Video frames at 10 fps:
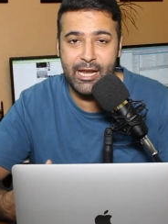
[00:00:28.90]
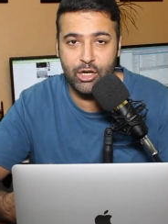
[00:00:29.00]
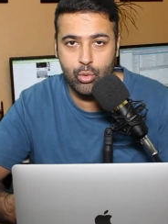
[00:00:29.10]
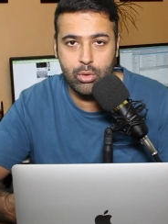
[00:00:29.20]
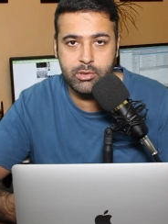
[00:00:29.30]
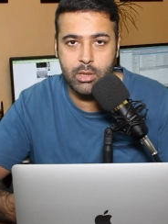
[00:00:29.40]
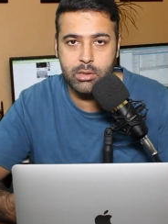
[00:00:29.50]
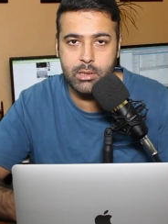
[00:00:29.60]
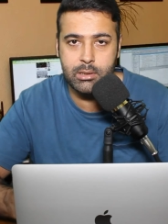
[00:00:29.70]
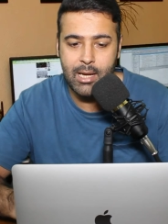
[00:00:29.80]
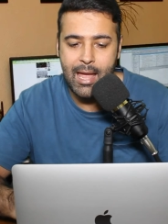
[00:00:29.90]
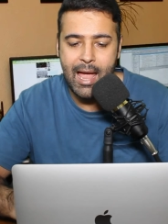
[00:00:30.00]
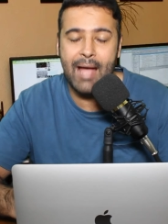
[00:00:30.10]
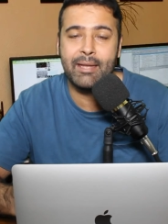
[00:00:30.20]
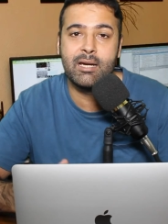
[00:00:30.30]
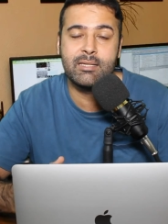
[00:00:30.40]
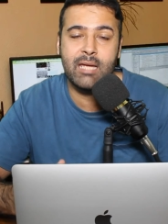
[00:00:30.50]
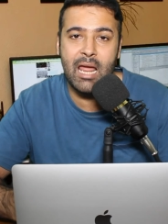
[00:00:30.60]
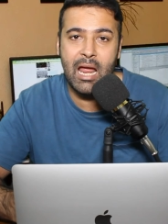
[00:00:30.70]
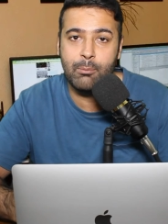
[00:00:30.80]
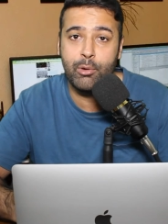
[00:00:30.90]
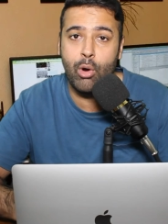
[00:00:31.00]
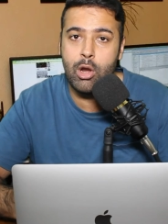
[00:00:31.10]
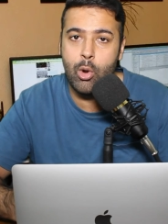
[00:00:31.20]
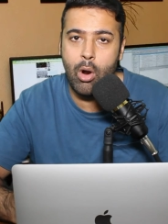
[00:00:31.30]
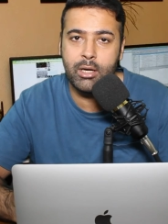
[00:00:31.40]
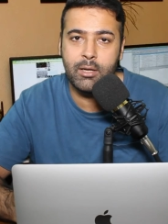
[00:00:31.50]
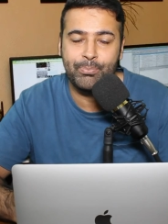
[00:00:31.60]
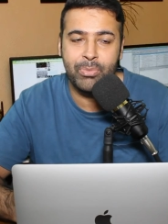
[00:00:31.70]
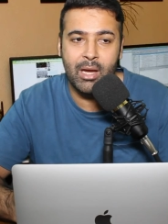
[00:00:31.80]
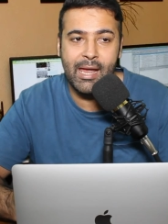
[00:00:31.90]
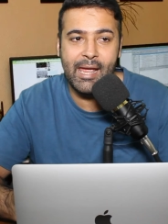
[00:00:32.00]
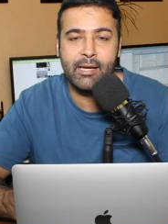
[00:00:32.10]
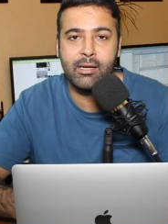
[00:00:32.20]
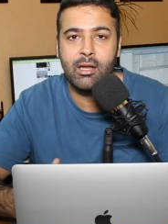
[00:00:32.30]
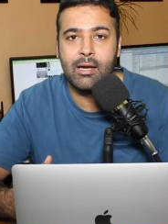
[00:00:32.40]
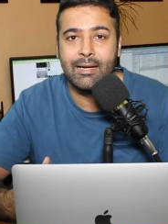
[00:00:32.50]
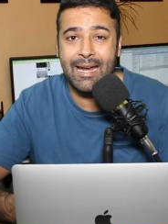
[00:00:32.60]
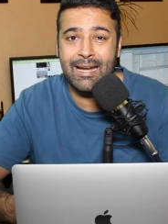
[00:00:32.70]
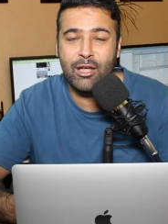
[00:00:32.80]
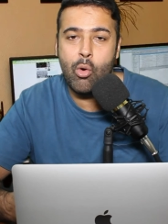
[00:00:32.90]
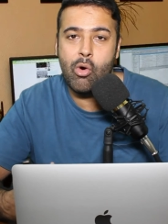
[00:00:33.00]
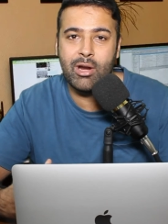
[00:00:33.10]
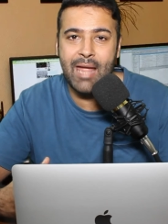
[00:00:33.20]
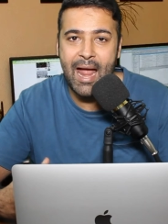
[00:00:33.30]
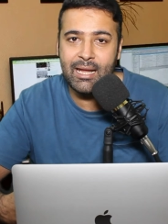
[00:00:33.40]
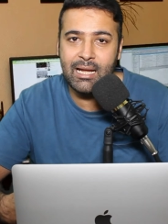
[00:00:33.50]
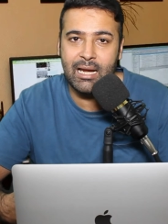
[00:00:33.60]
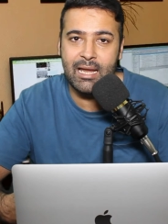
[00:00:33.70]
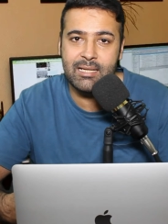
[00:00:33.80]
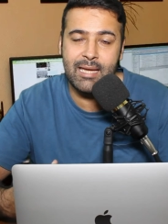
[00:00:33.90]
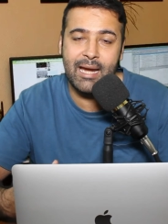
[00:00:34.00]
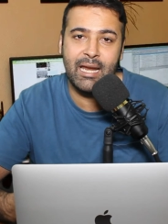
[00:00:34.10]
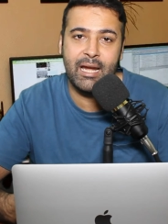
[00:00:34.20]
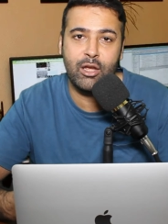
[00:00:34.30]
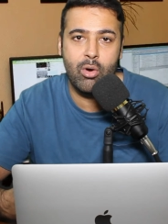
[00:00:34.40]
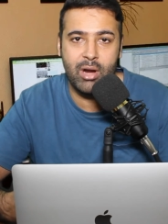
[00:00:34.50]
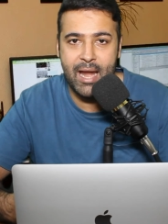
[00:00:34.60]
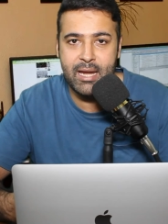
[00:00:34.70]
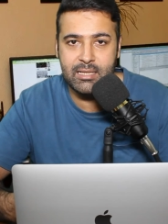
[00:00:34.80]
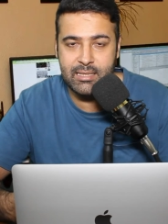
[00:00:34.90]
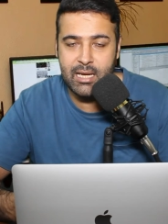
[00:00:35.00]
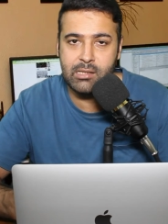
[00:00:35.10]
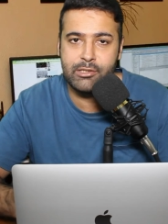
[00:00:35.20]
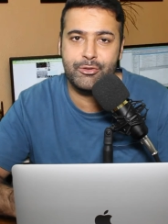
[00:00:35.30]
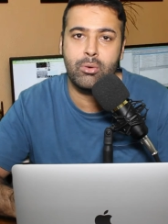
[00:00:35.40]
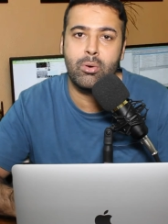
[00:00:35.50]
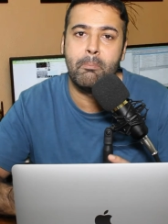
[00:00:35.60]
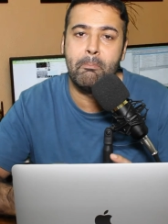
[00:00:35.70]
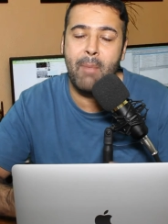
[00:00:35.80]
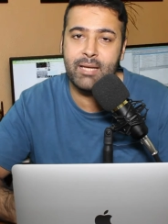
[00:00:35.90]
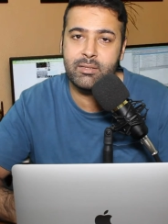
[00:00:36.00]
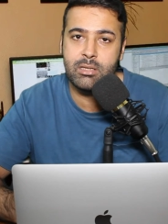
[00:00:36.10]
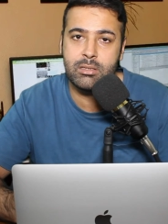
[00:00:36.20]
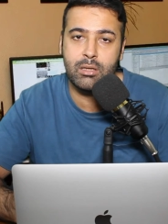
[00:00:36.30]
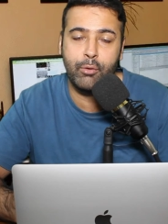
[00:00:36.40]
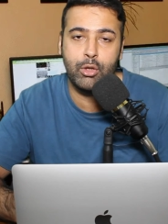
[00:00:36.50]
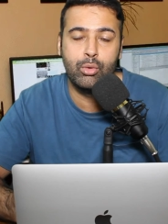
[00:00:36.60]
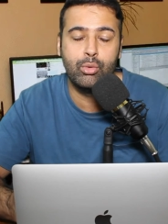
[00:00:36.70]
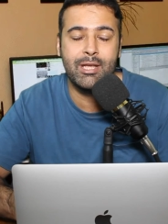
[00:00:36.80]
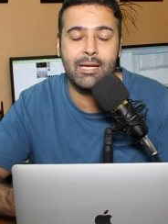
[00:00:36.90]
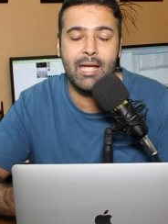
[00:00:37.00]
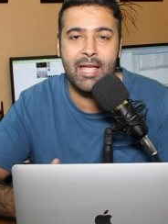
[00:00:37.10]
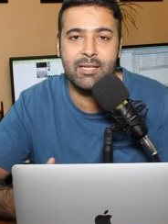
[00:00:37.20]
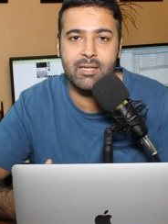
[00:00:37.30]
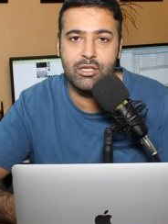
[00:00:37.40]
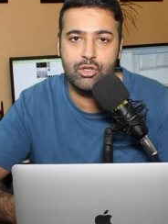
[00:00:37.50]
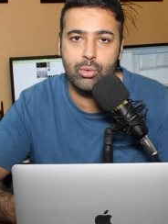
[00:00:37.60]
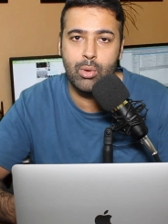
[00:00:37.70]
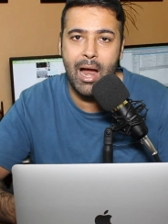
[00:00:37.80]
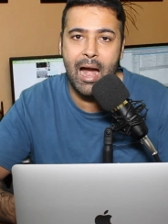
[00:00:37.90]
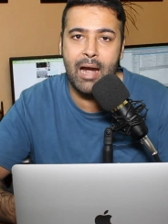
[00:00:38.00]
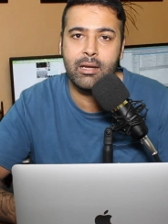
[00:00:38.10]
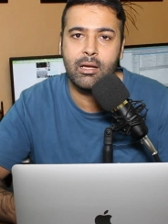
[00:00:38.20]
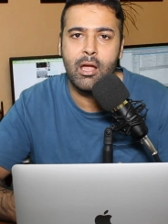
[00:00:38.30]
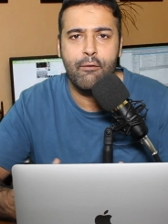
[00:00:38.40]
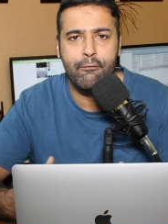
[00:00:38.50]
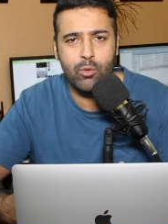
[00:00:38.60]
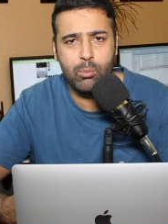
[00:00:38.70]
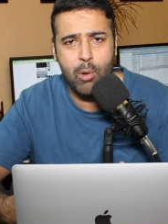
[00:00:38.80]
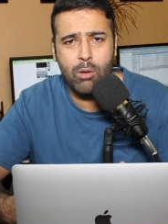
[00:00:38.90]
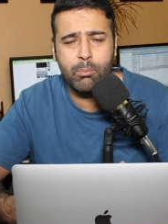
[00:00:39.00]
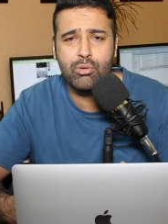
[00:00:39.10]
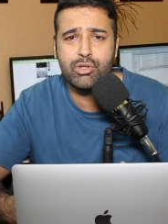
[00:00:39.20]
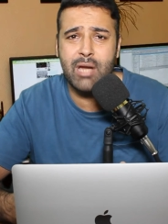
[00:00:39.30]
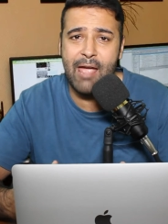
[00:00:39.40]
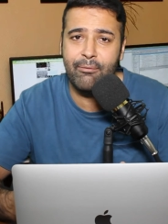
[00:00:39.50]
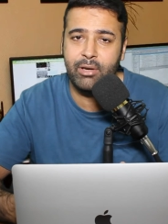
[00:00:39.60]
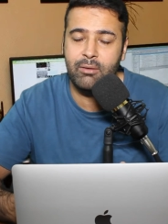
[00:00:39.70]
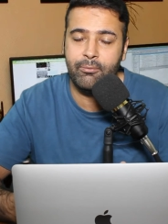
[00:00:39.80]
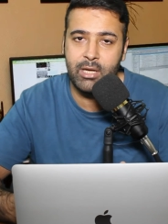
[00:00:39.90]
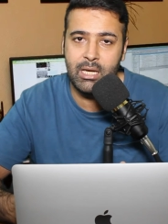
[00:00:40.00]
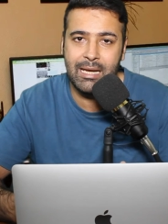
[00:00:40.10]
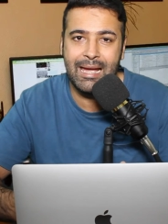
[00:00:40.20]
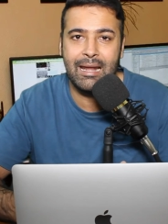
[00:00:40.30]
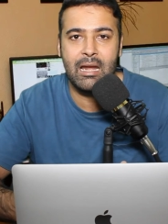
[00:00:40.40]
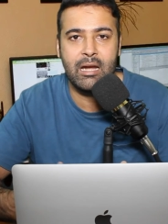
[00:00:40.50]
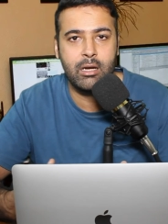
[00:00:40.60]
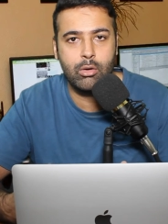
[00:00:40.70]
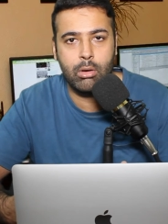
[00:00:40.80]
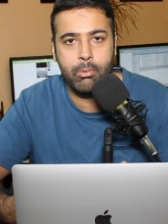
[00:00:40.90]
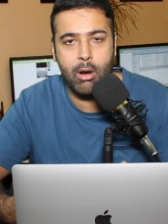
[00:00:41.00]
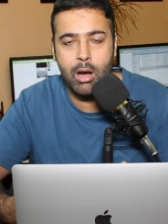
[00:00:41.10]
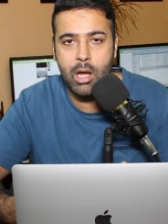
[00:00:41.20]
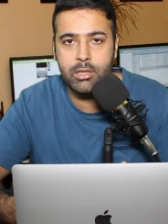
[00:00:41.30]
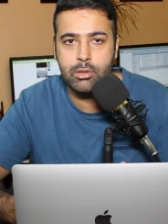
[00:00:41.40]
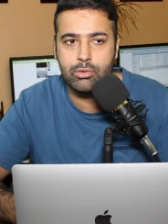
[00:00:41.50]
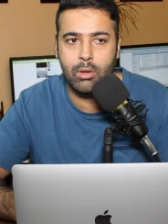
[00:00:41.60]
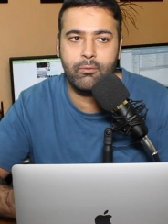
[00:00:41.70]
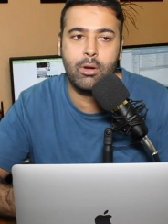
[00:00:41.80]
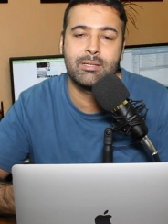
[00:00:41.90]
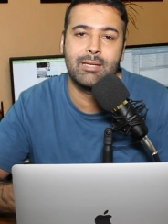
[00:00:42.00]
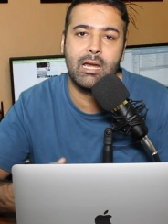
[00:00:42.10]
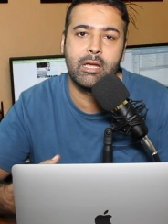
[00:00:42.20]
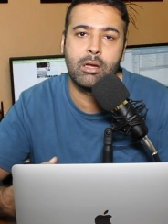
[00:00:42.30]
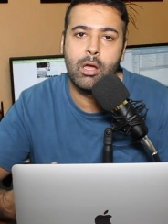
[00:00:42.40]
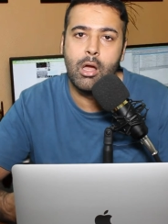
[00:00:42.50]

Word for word: in Google searches and it's gonna help you a lot in getting organic clicks and getting organic sales so my suggestion for you guys is to add few blog posts every week related to your products so if you are selling